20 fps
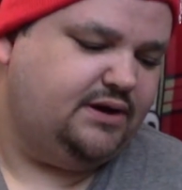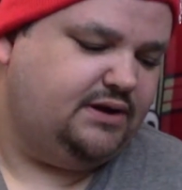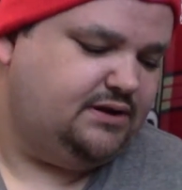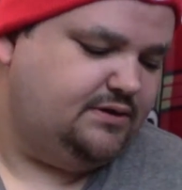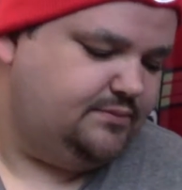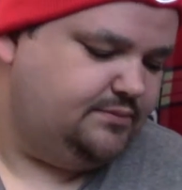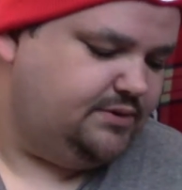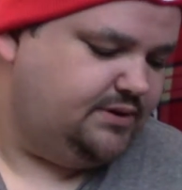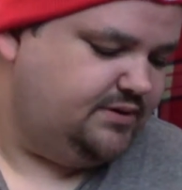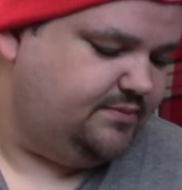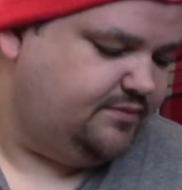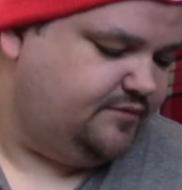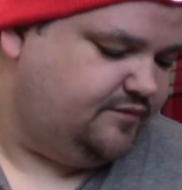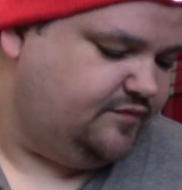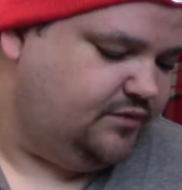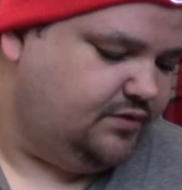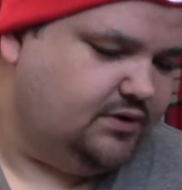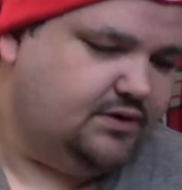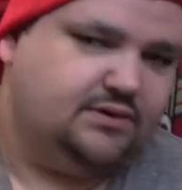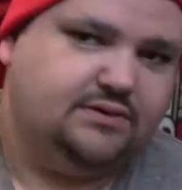I didn't play it
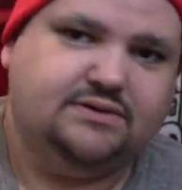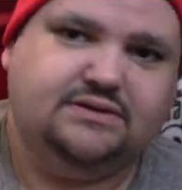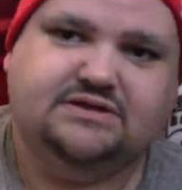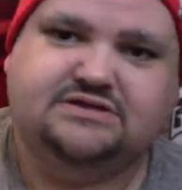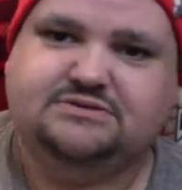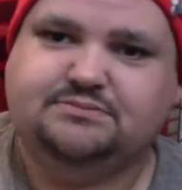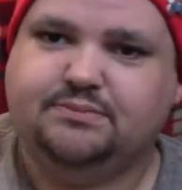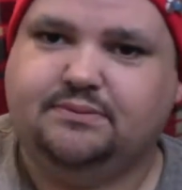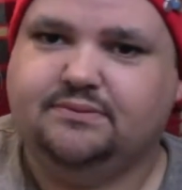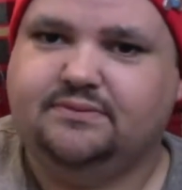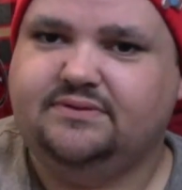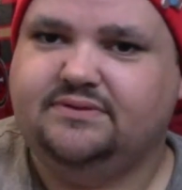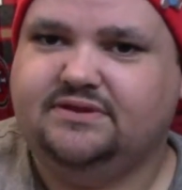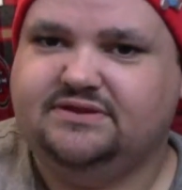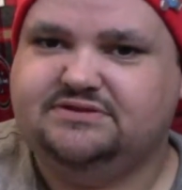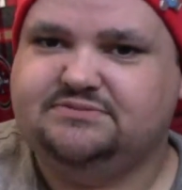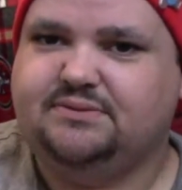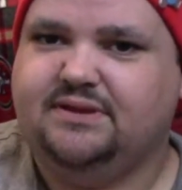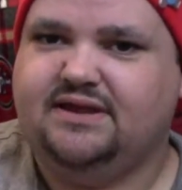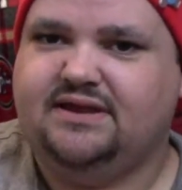before. Let's
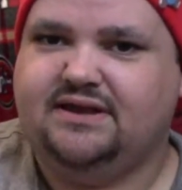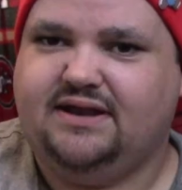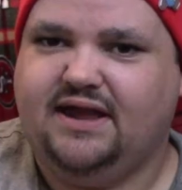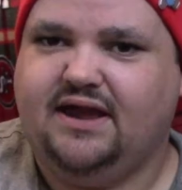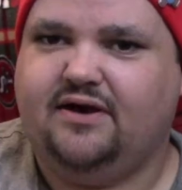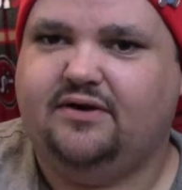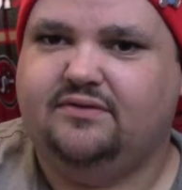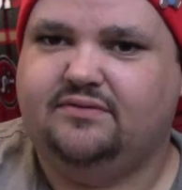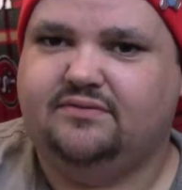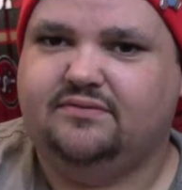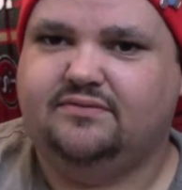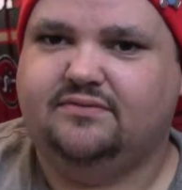play it now.